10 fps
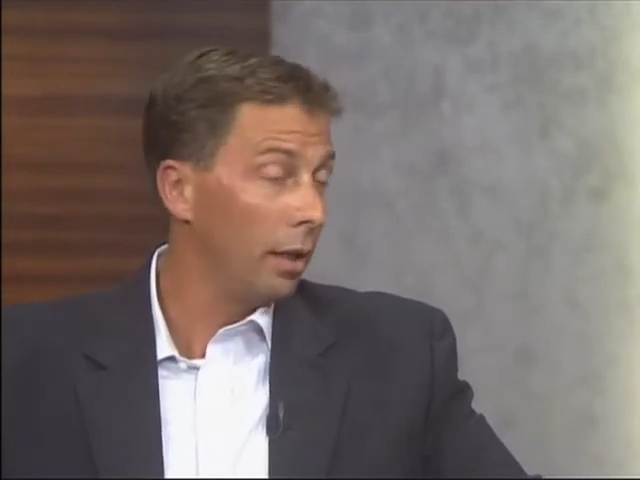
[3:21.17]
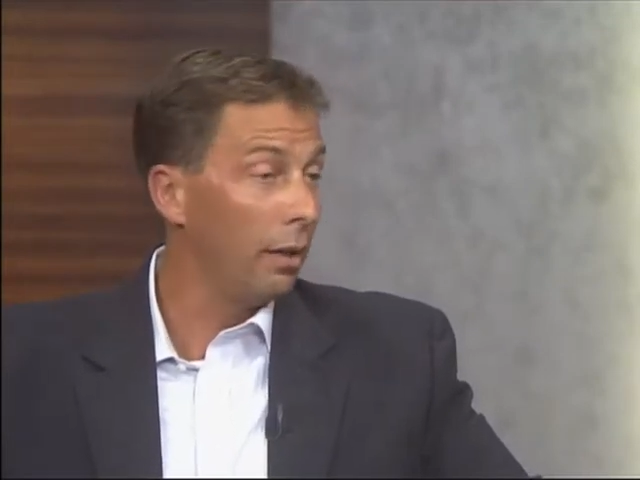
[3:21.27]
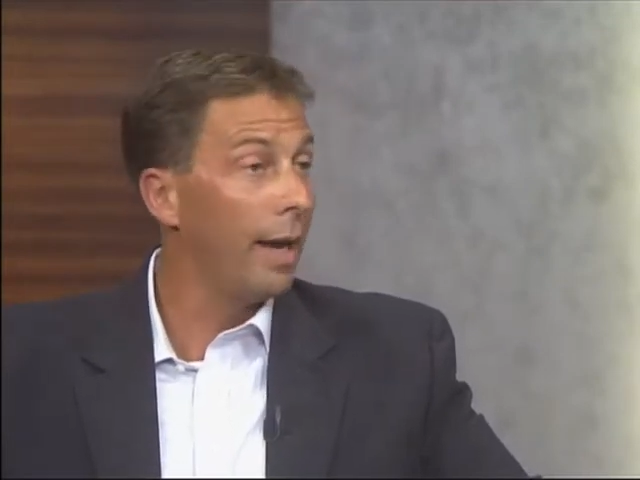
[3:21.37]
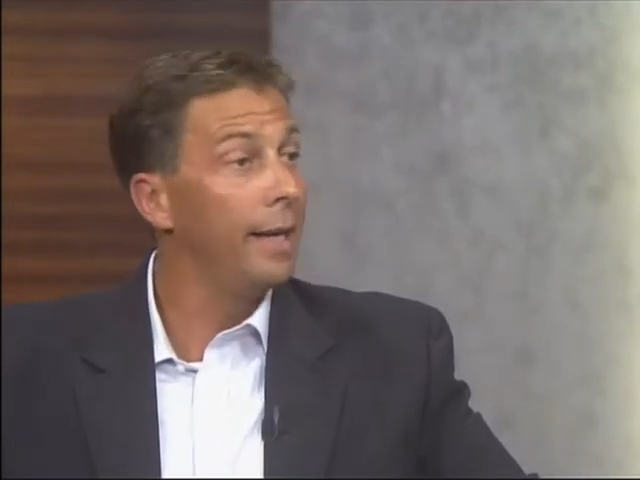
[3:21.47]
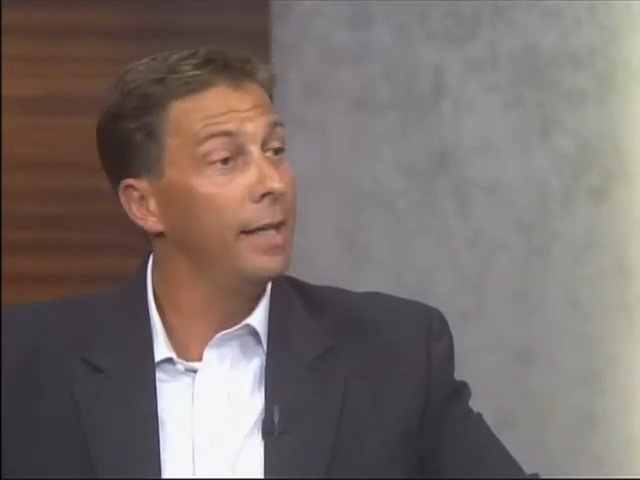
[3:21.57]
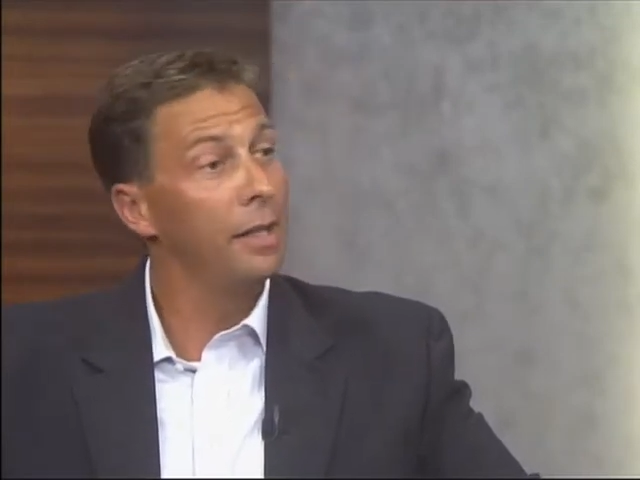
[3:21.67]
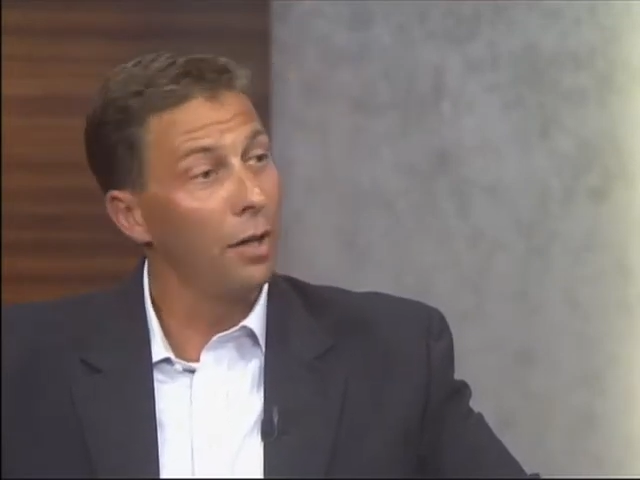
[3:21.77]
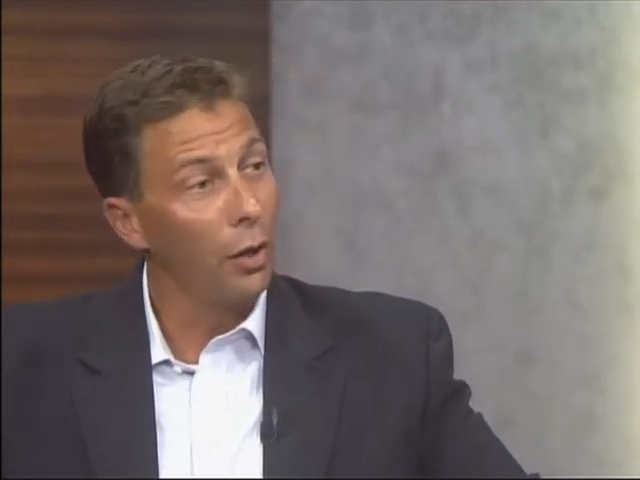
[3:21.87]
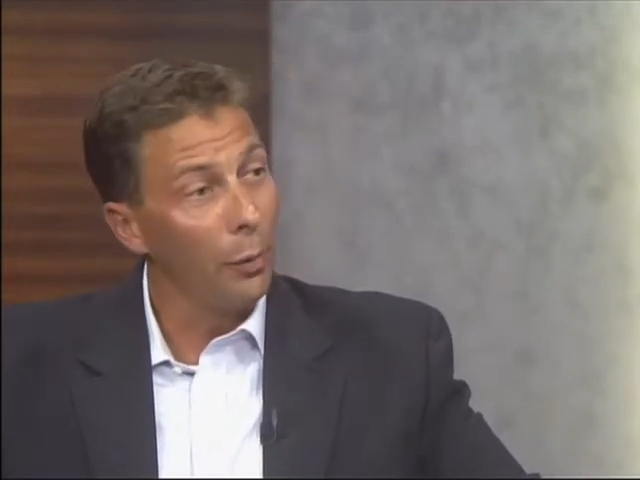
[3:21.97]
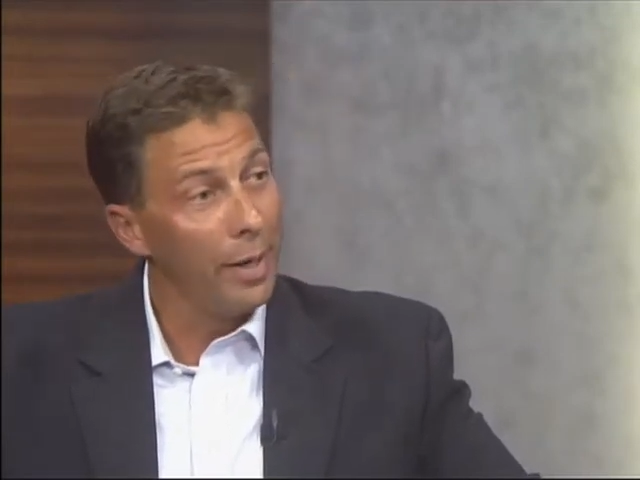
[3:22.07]

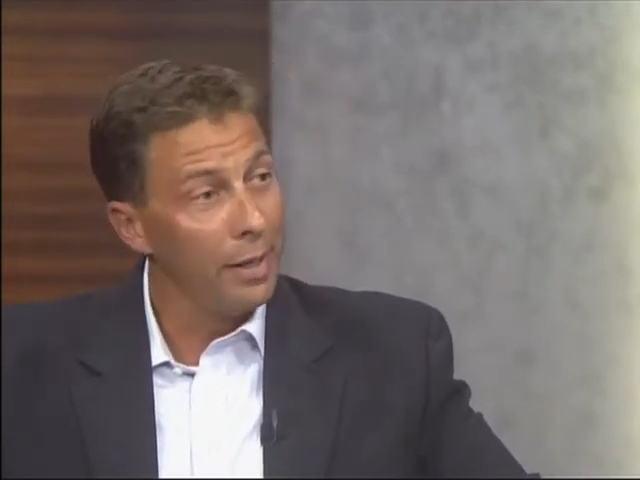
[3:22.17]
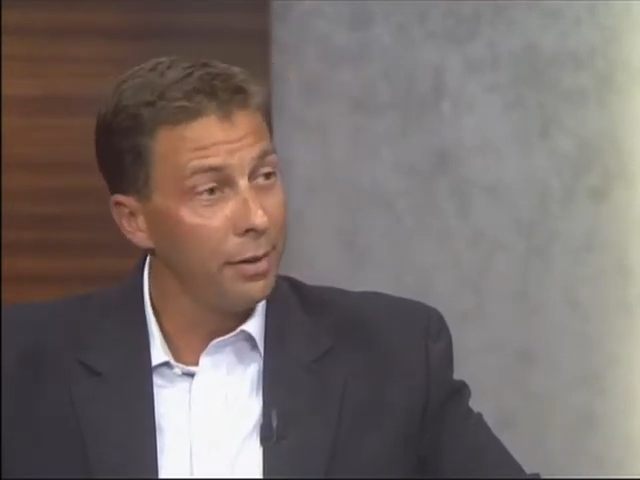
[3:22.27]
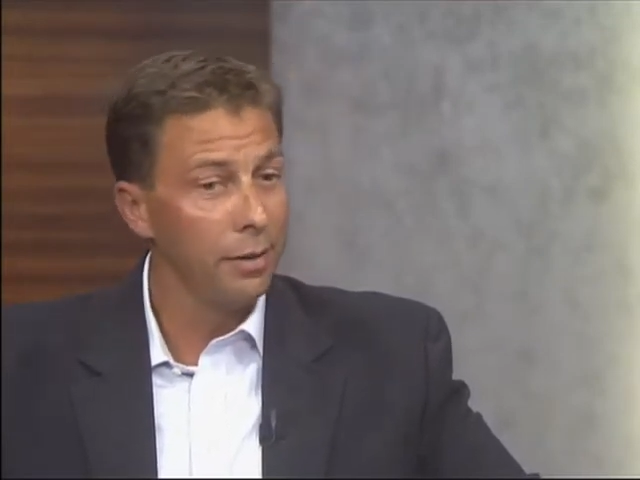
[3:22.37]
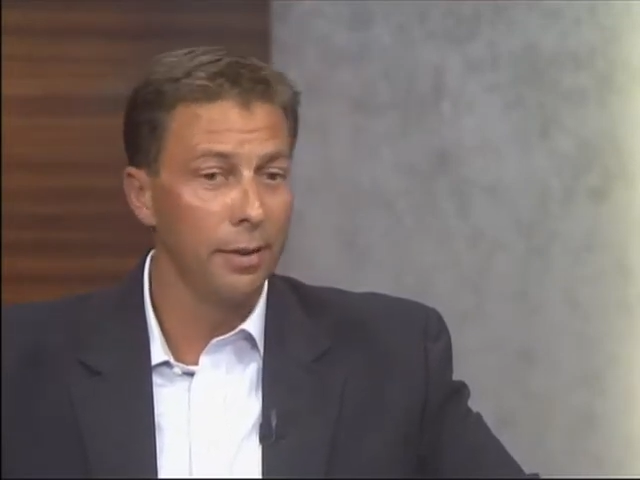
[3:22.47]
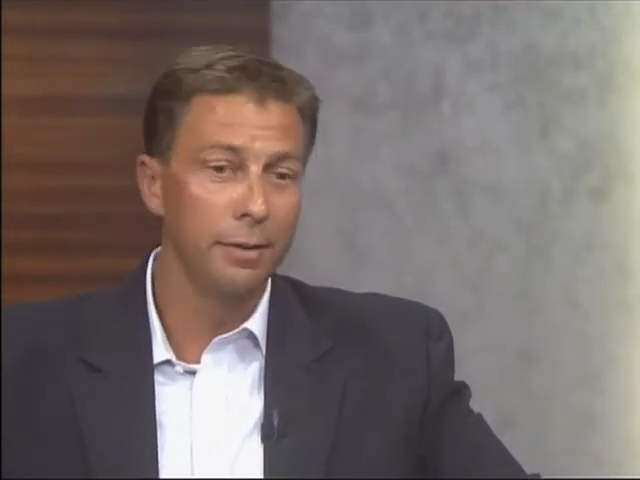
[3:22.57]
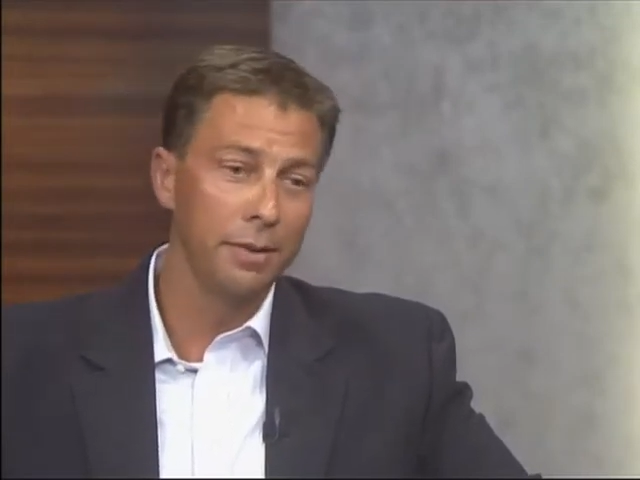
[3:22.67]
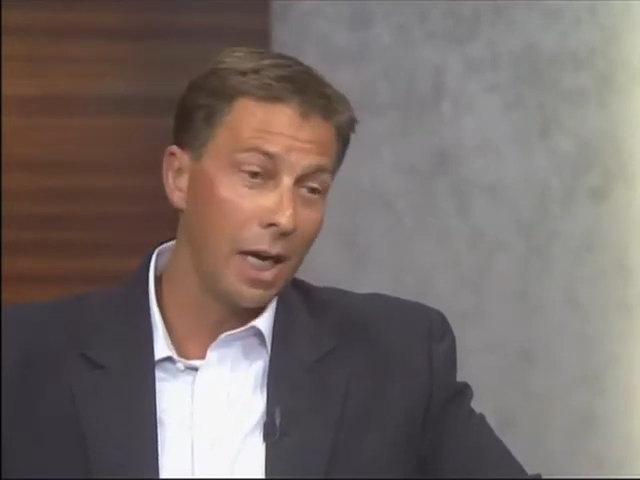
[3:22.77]
lighting, coloration,